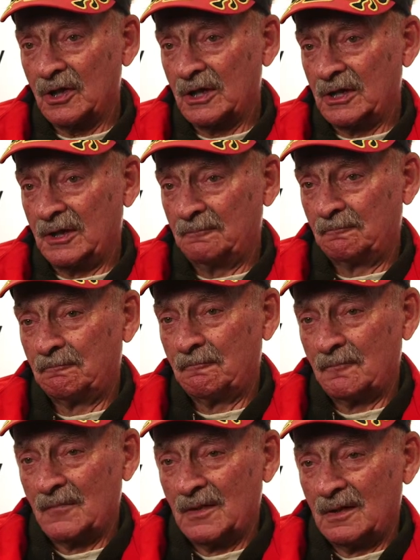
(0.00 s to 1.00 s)
hockey team,
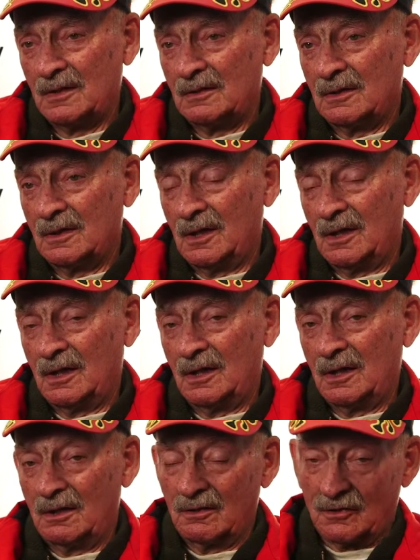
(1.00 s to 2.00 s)

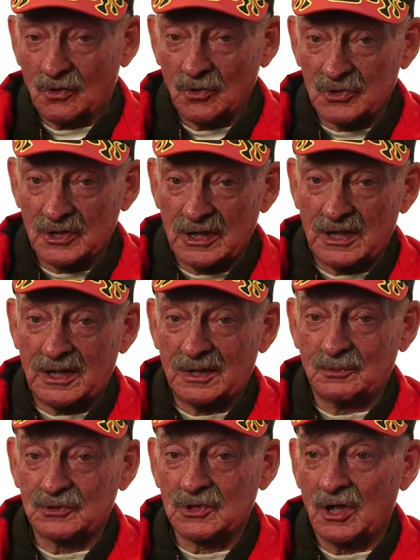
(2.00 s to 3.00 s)
and our coach at that
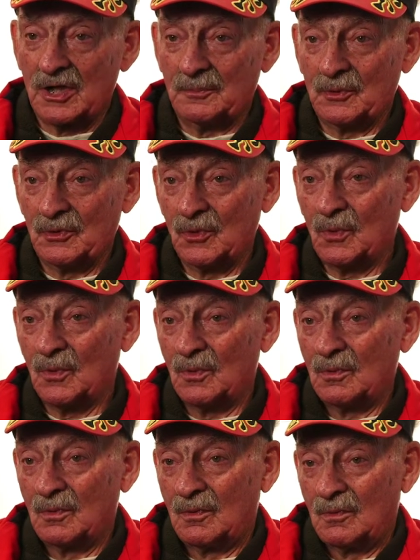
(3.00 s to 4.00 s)
time was Scotty Munro,
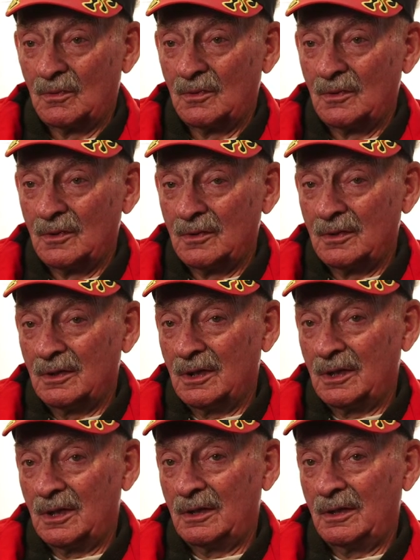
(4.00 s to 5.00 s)

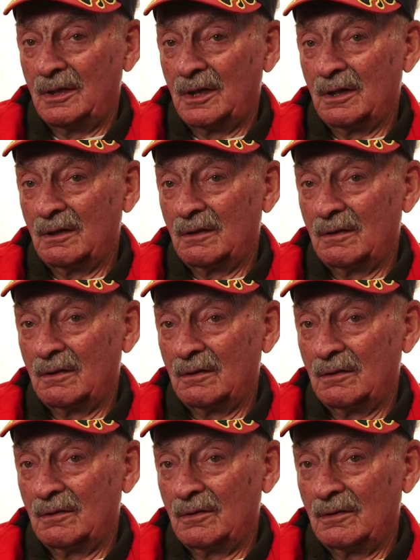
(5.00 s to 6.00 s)
and.
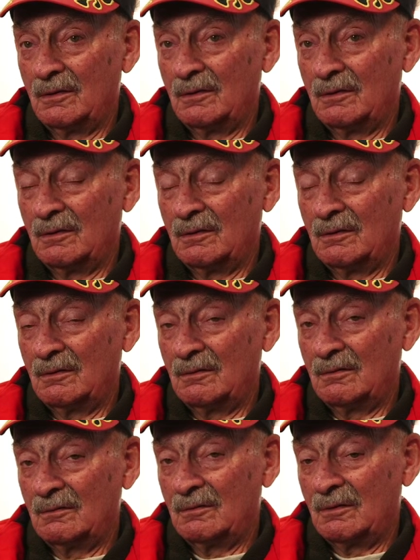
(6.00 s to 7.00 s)
Uh,
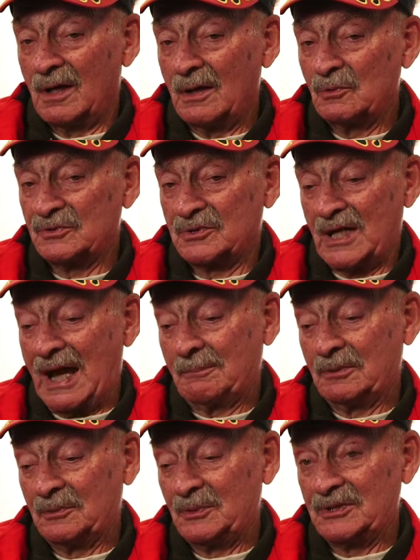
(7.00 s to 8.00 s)
I was
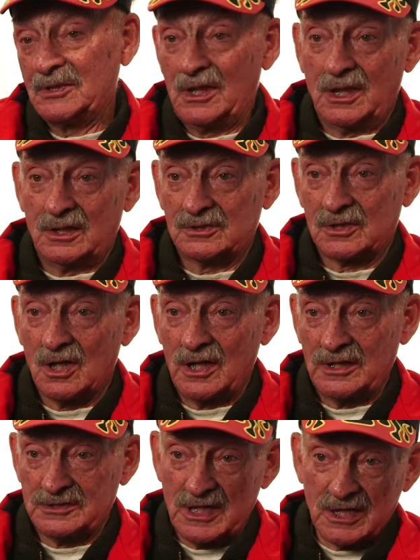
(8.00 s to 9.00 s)
happened to be sitting at
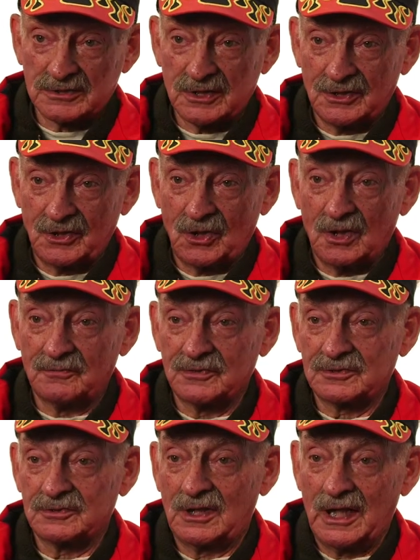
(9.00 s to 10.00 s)
Scotty's desk in the
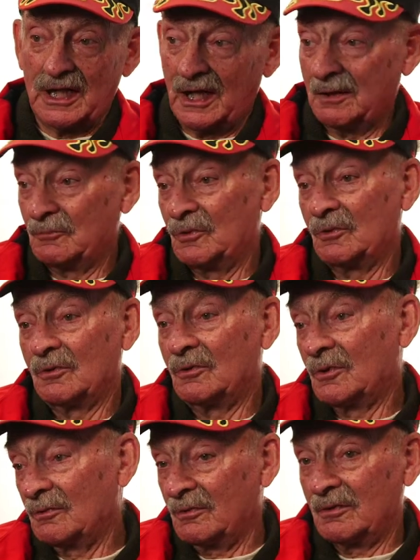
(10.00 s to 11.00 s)
office, and Lanny came through the
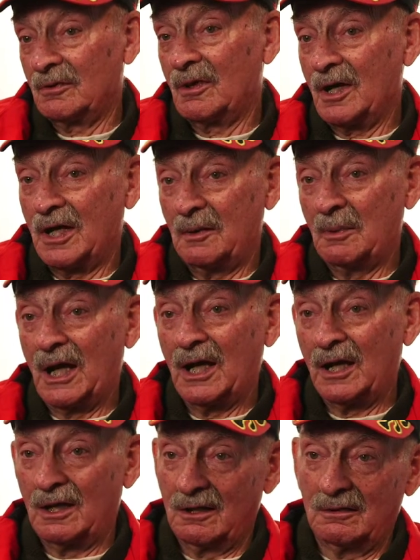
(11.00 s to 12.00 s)
door with a hockey
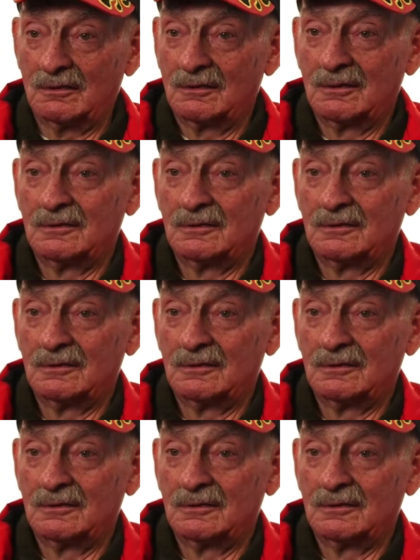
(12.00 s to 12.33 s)
bag and